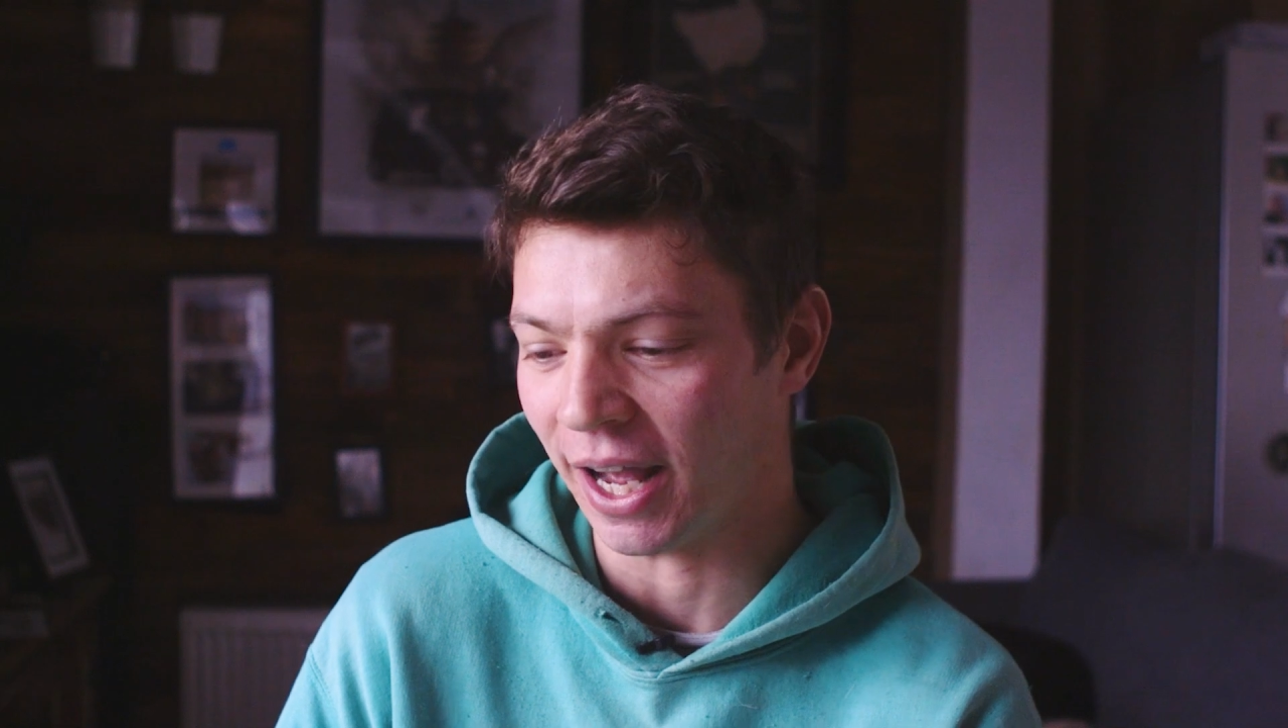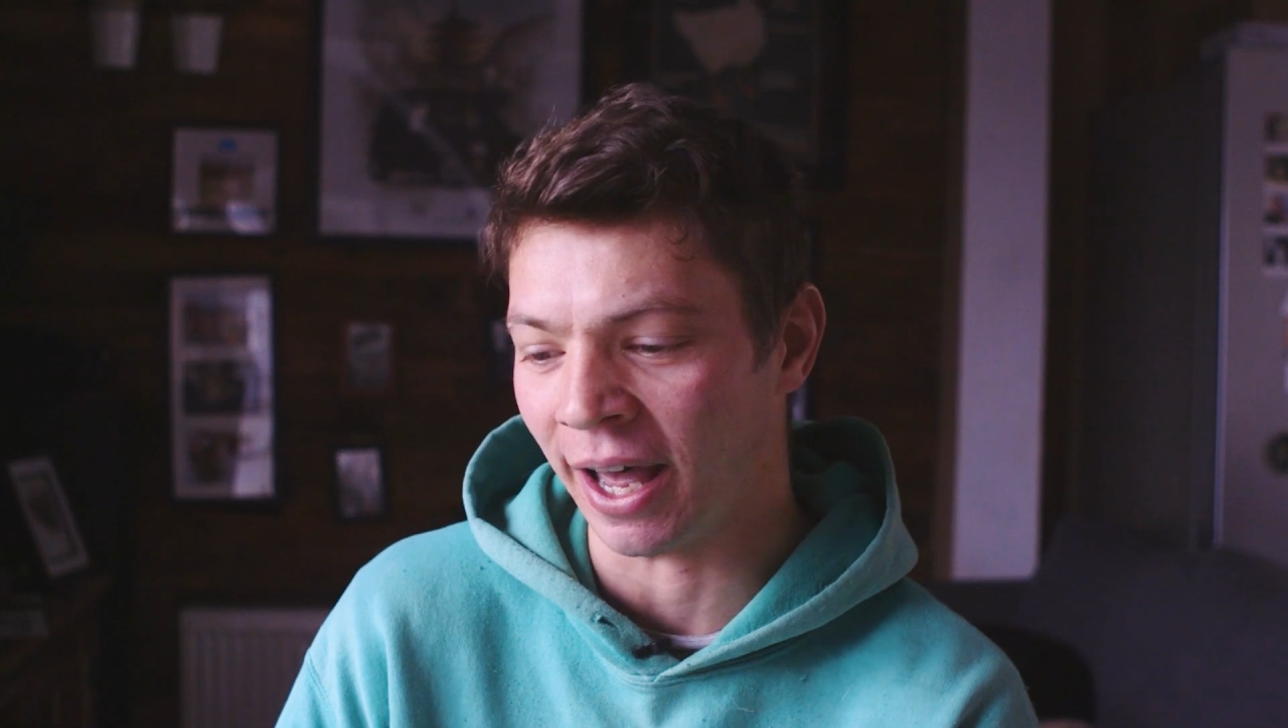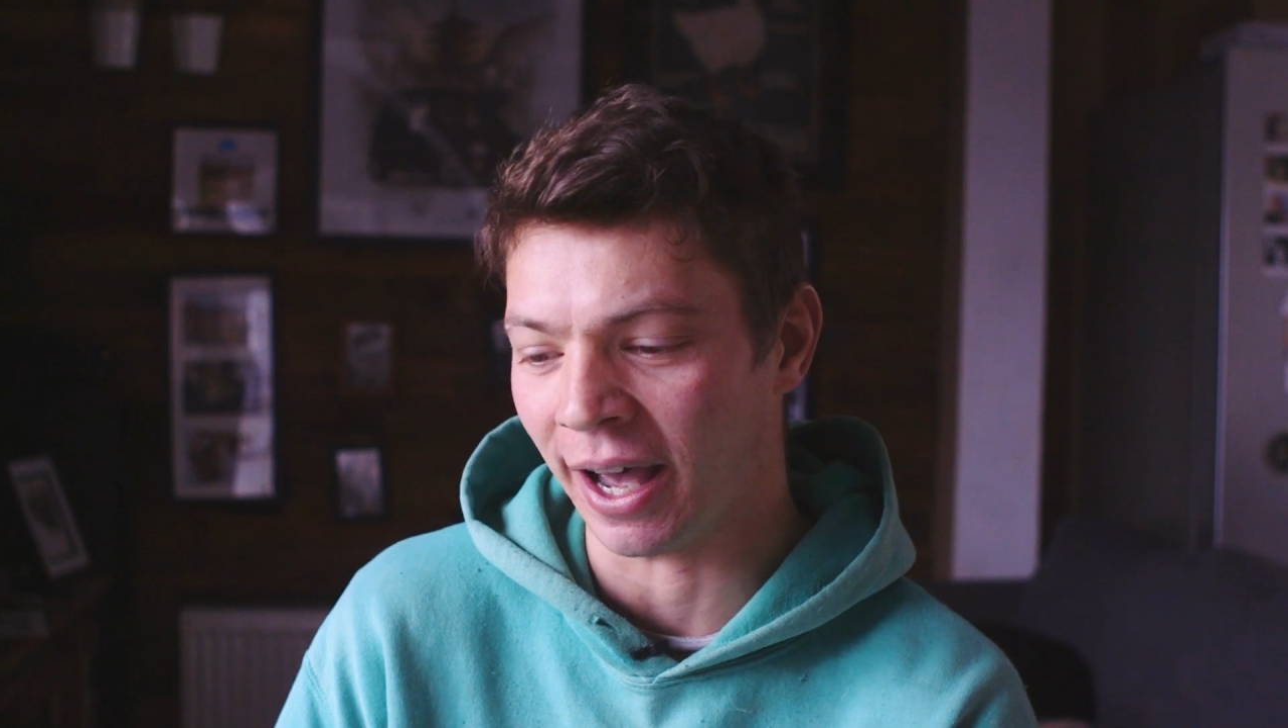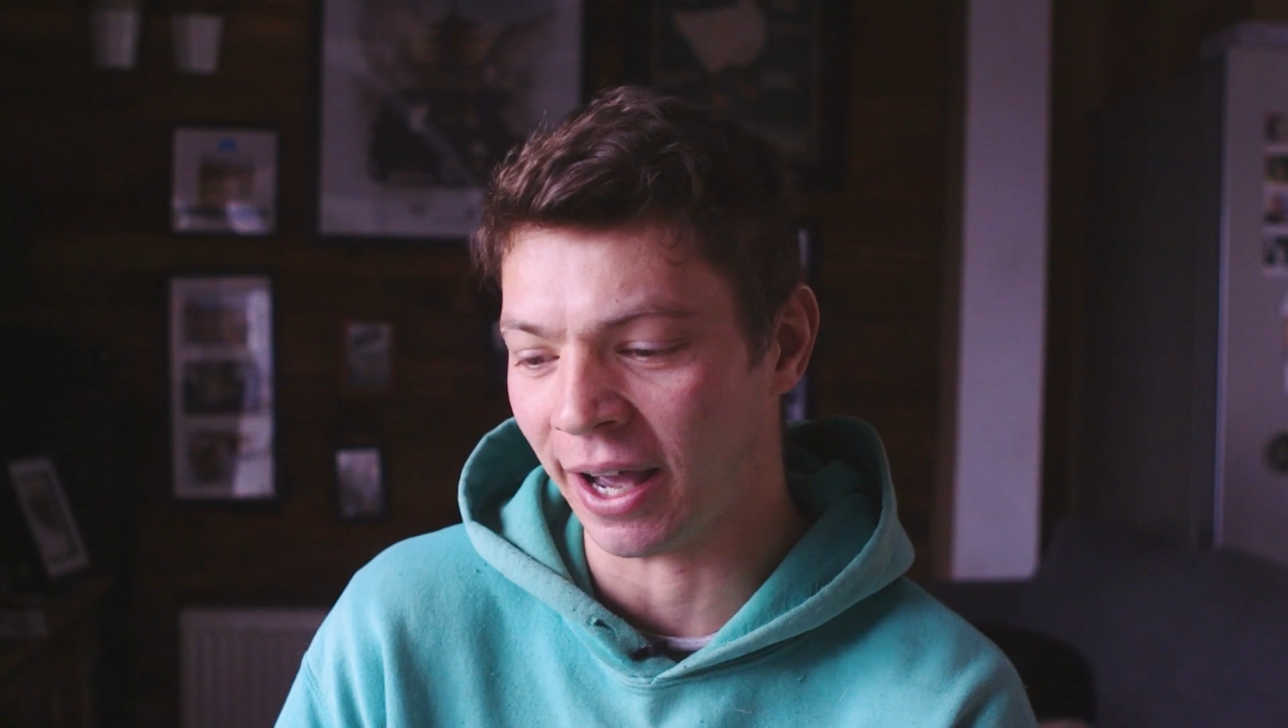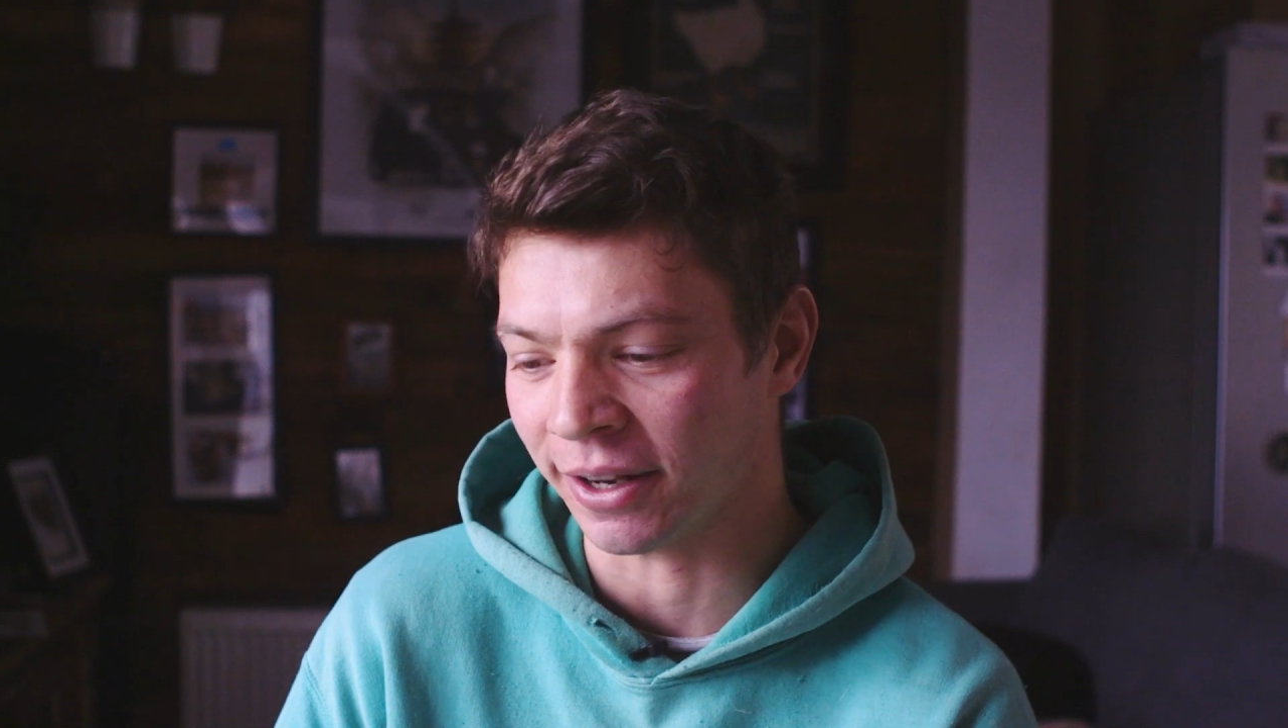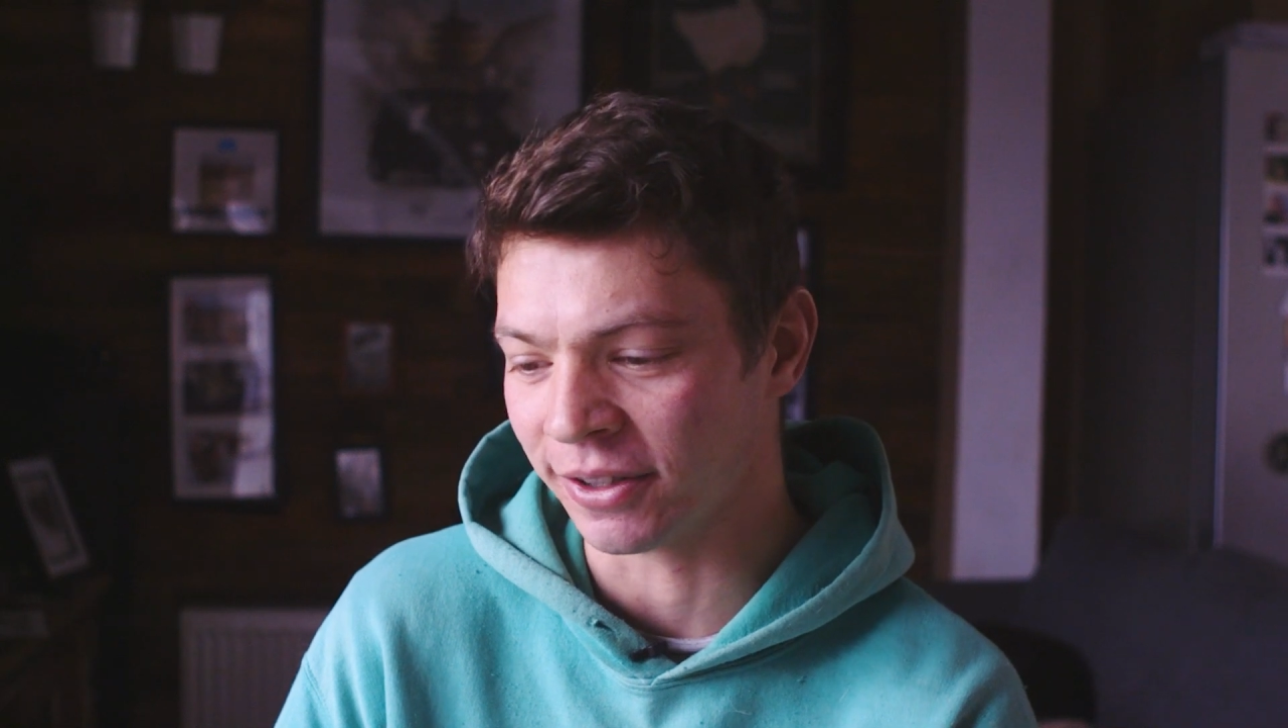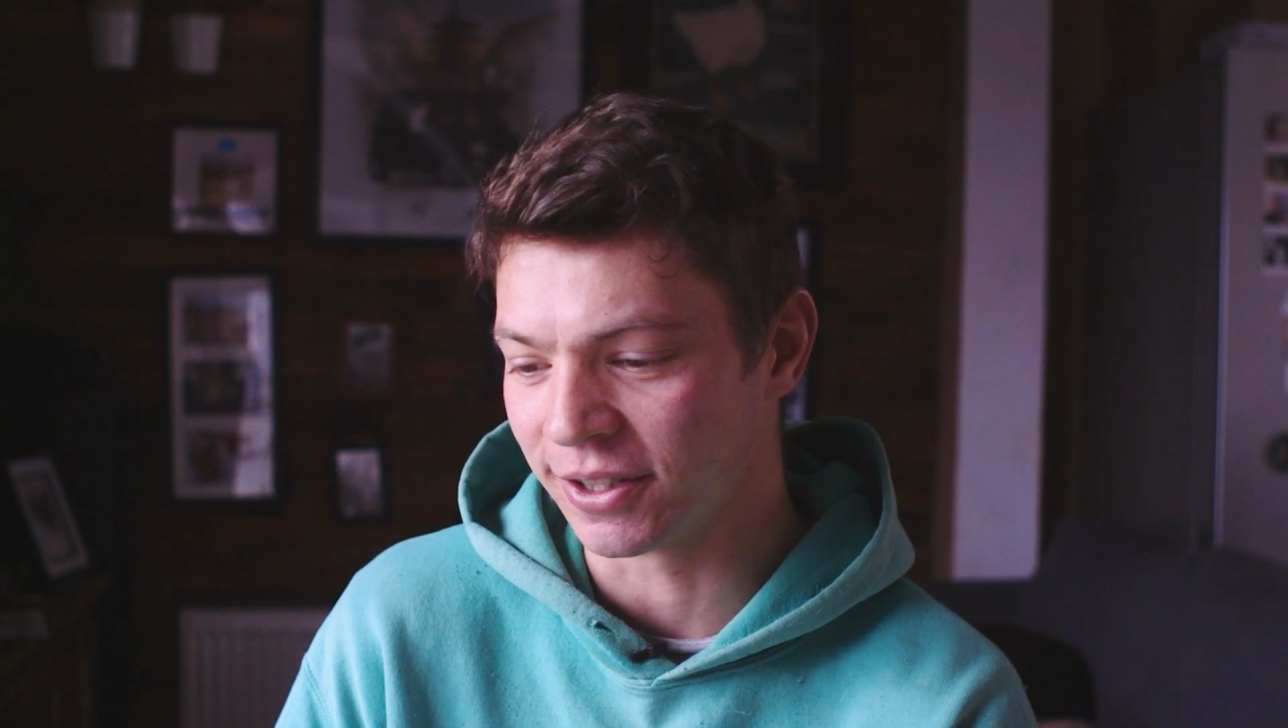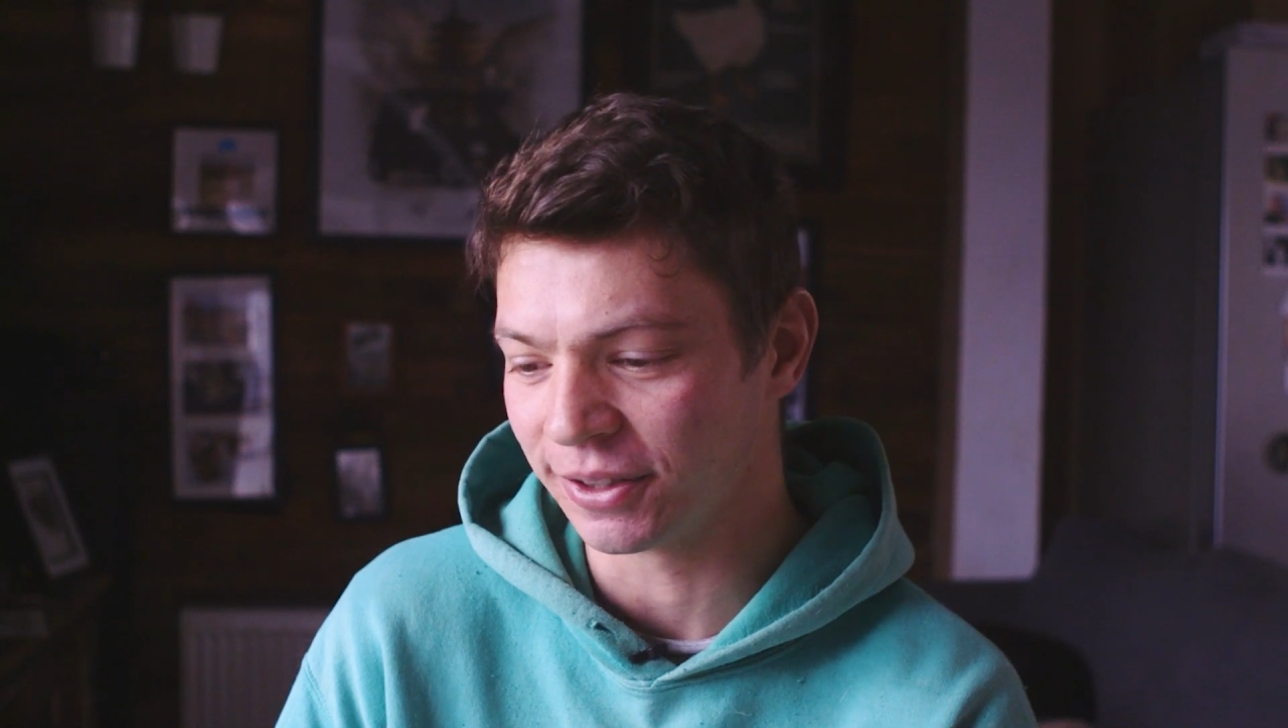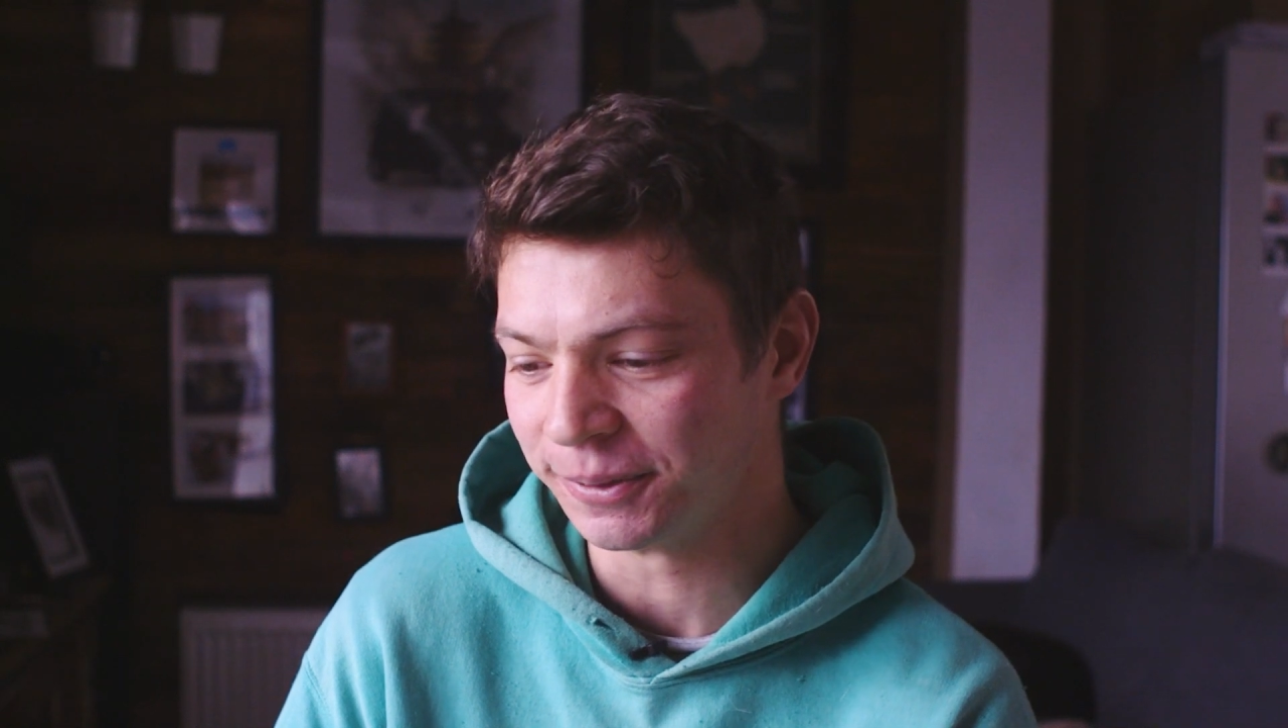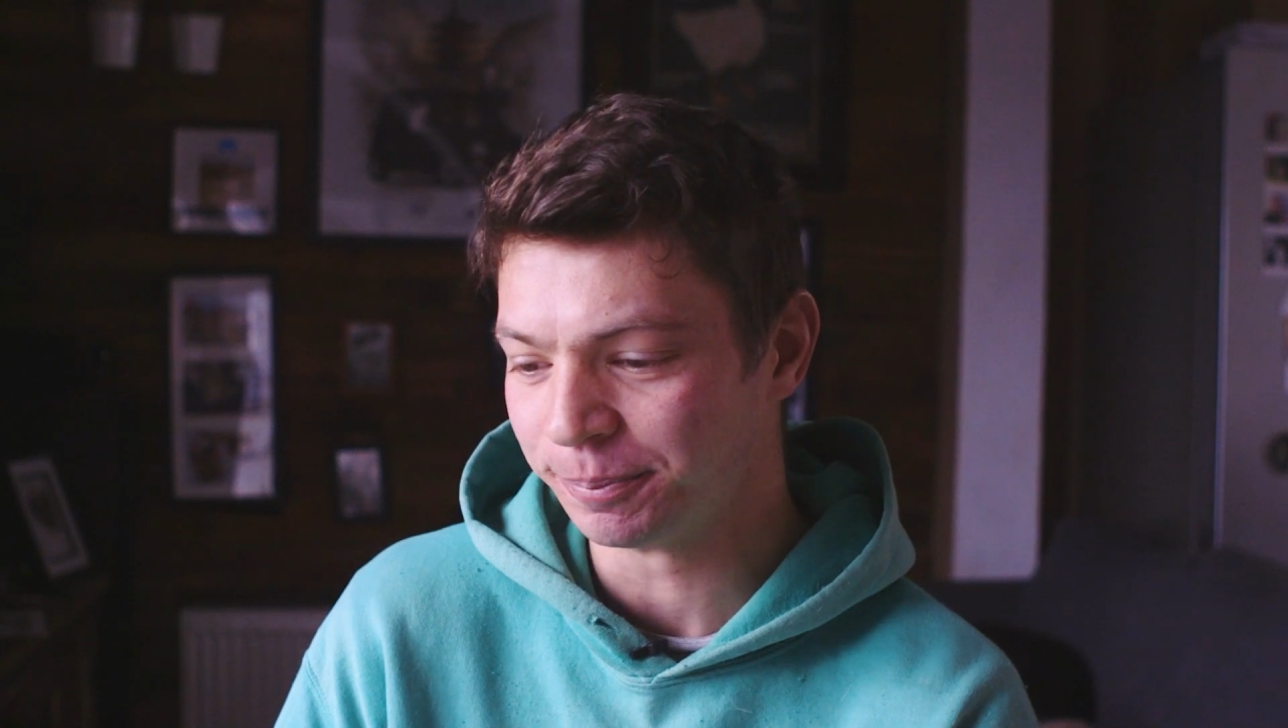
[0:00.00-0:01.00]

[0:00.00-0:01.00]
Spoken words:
and